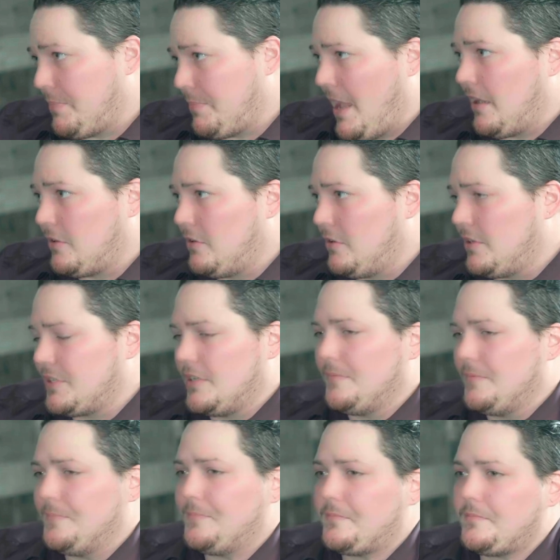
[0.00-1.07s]
patent calls it,
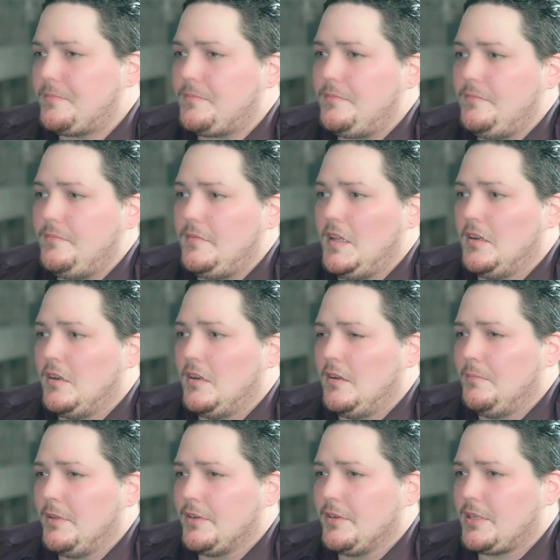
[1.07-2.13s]

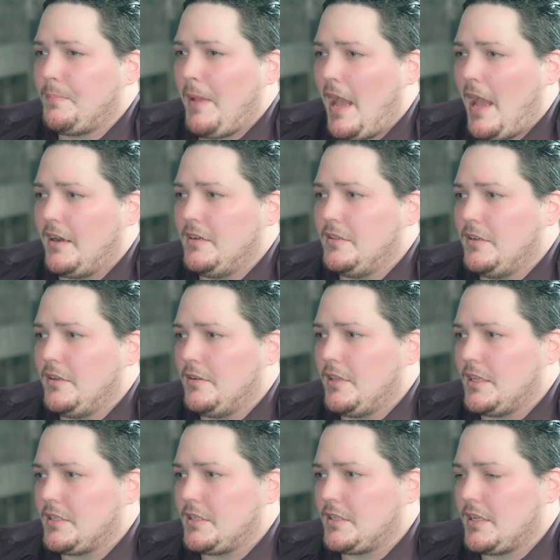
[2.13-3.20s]
there's a patent in there
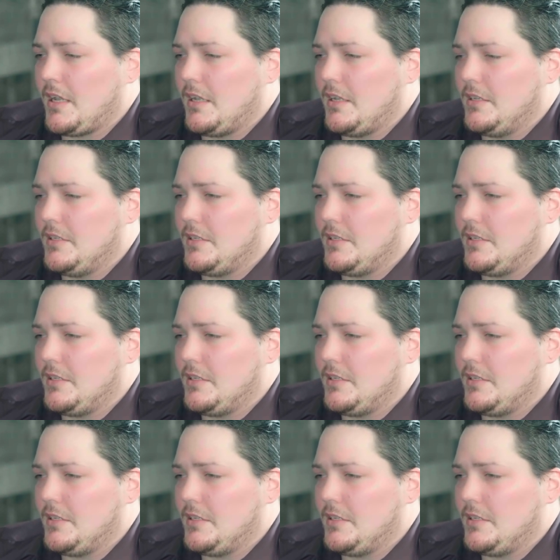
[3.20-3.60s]
that says...